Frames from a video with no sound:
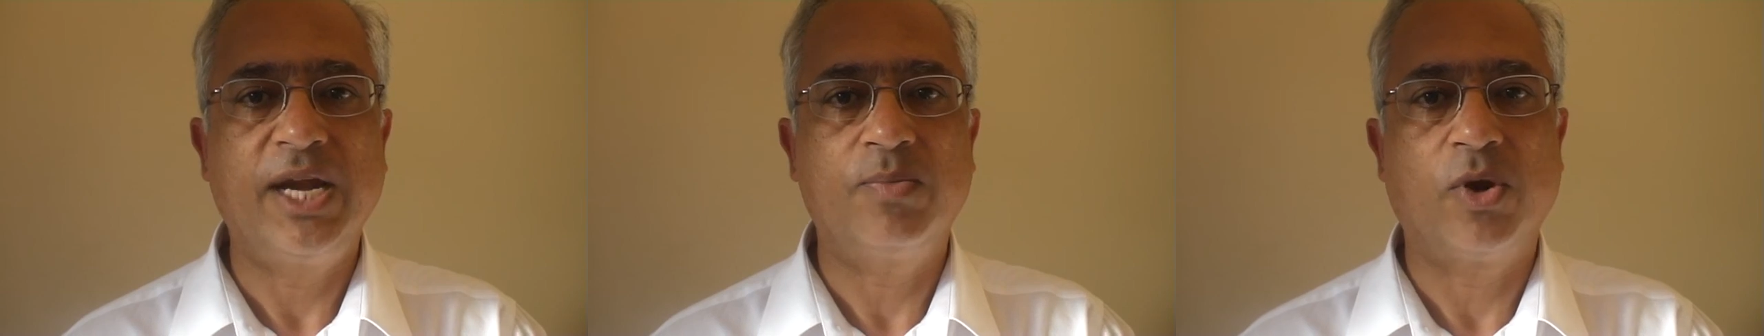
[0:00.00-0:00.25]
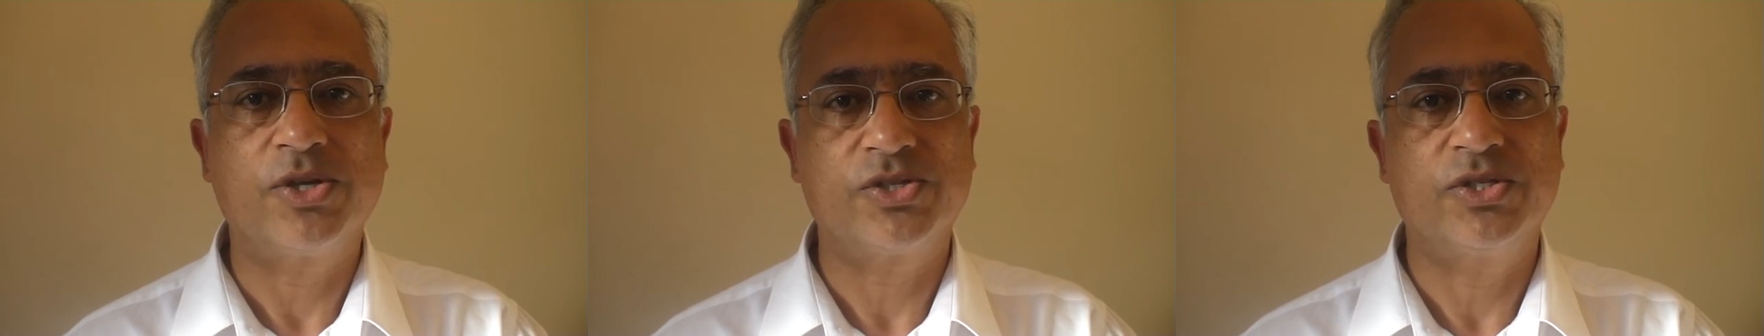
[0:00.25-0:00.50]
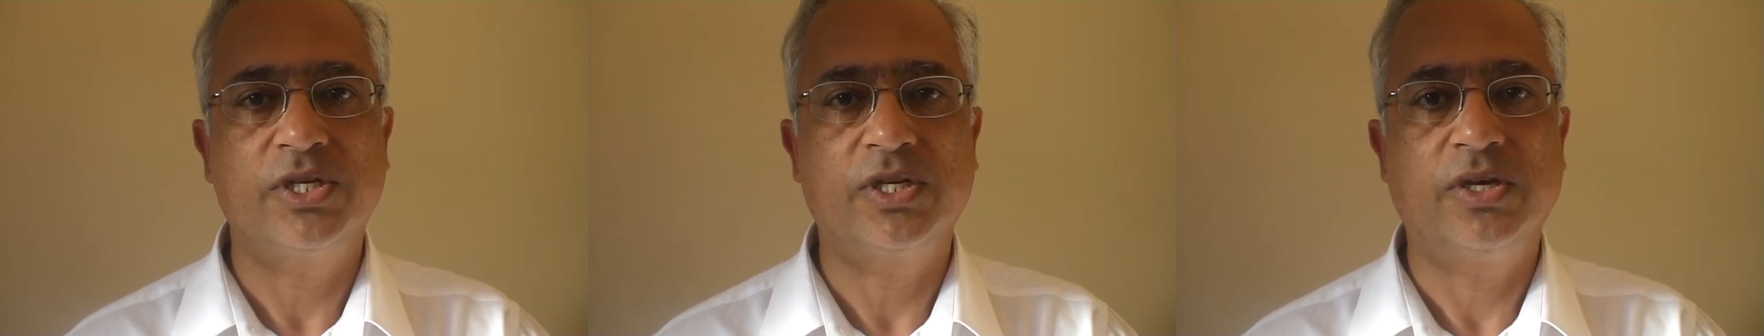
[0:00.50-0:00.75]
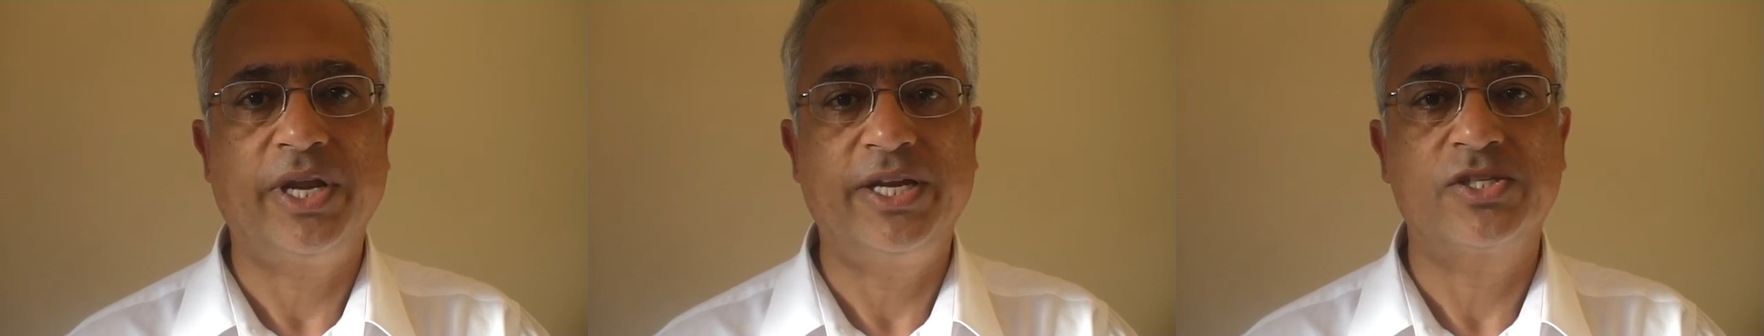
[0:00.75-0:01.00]
that process
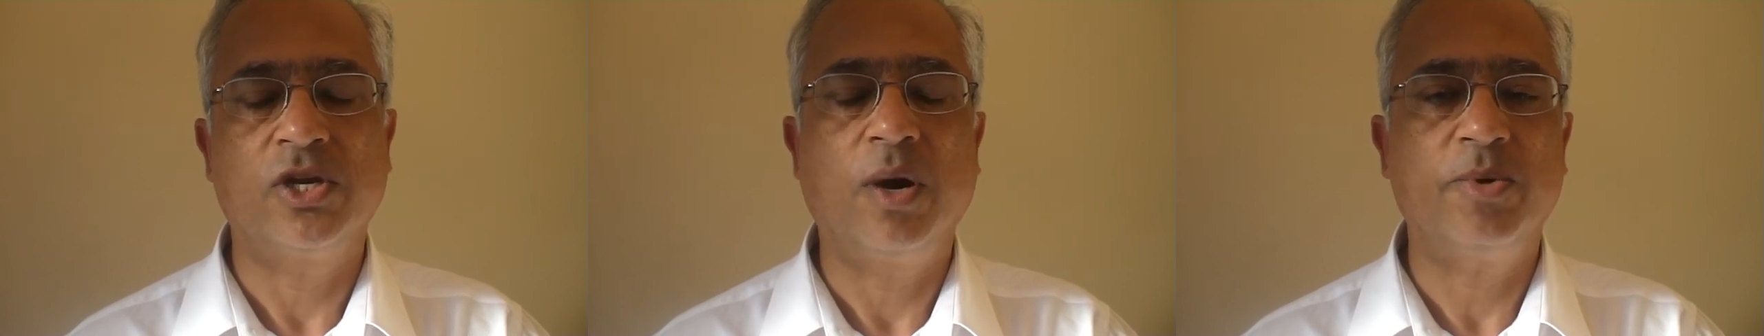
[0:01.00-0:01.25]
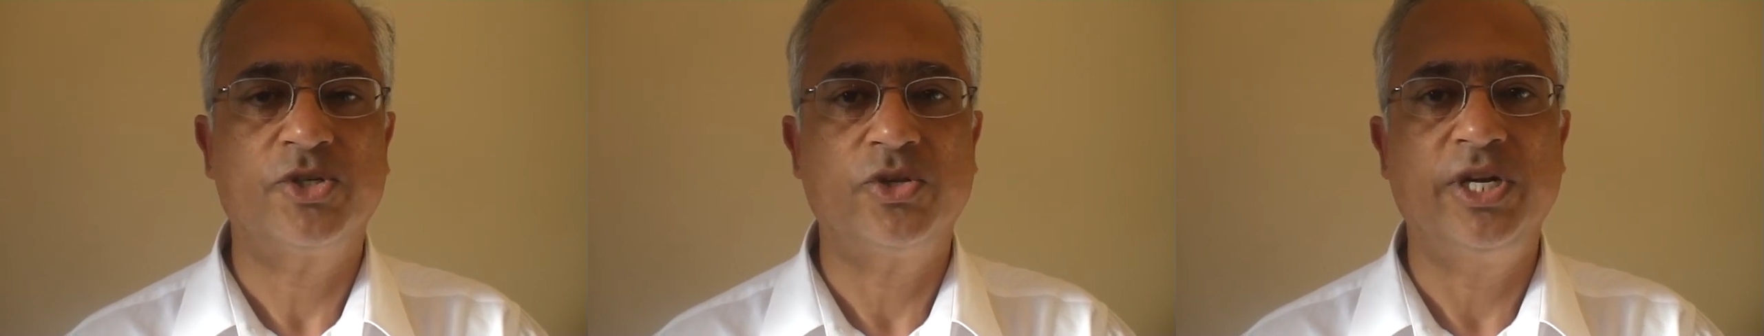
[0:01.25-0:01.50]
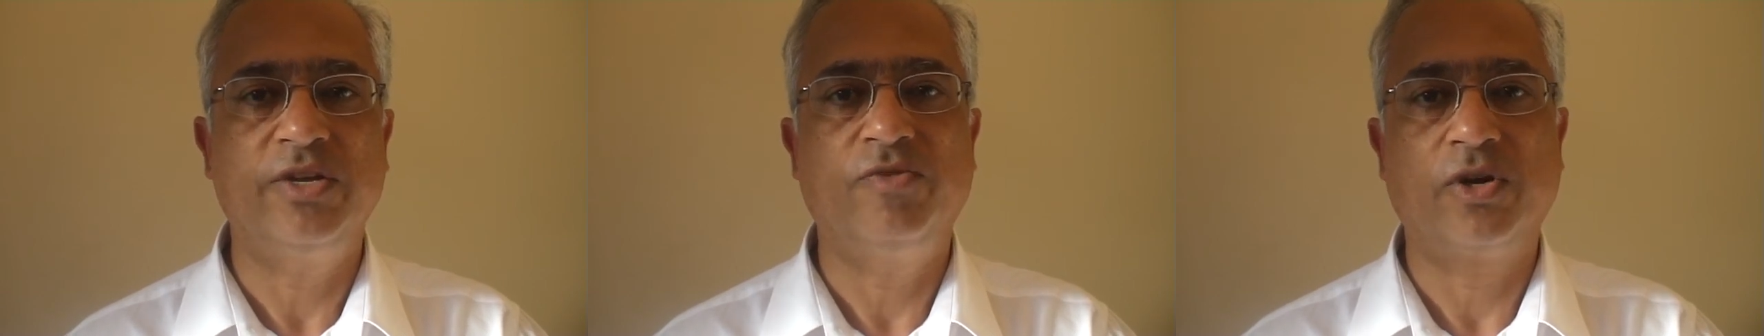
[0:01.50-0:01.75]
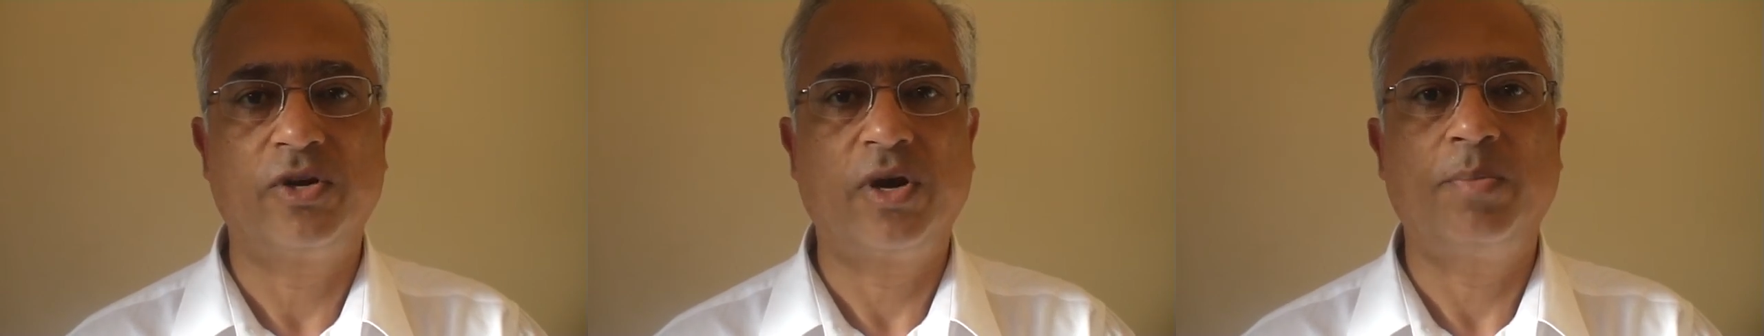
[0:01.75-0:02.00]
it creates an opportunity
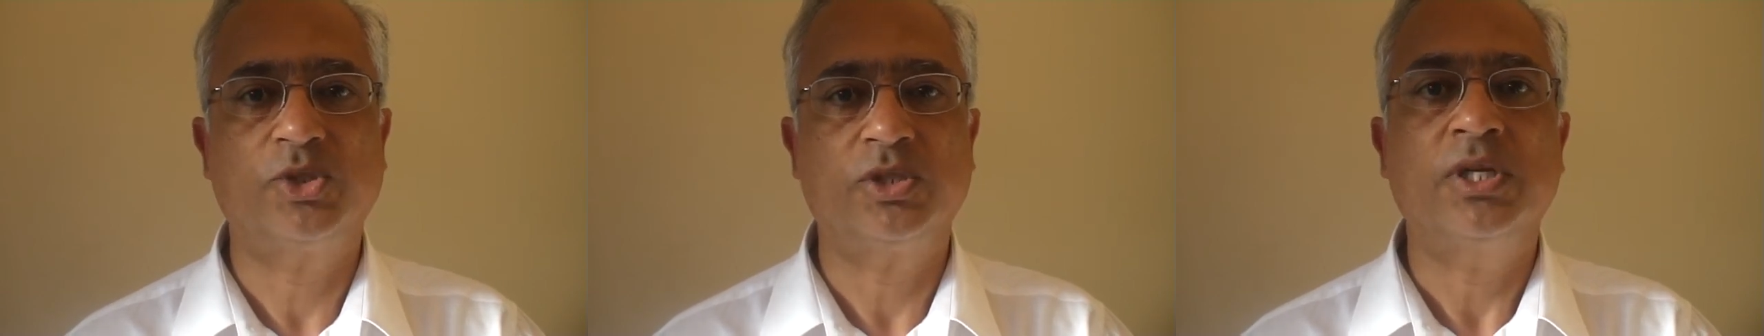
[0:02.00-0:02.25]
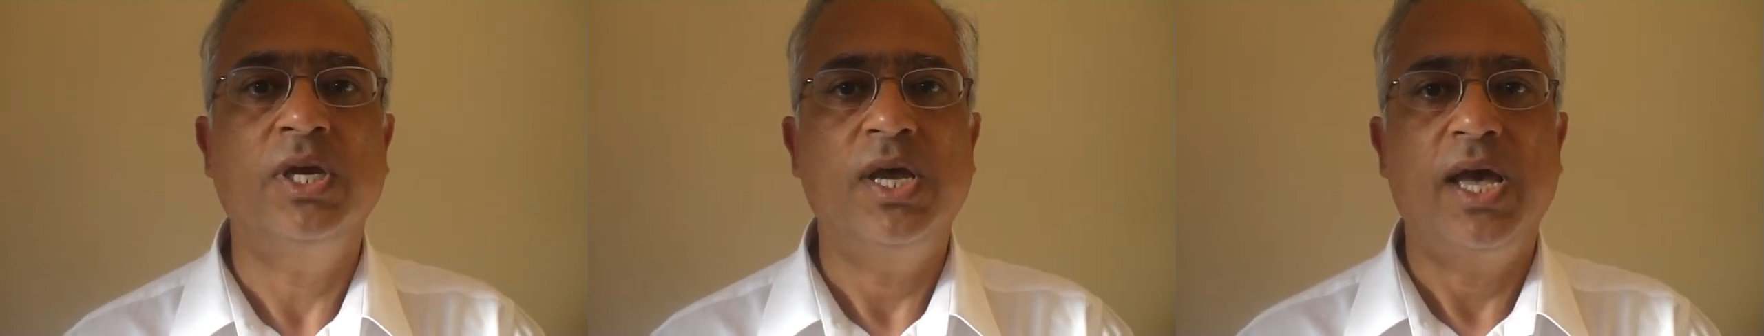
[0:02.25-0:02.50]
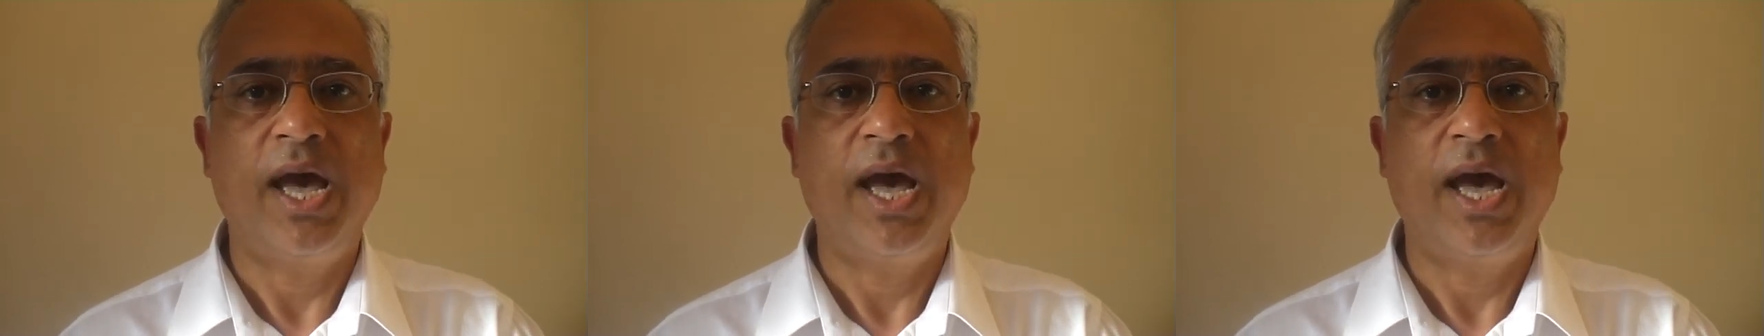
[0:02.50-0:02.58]
for corruption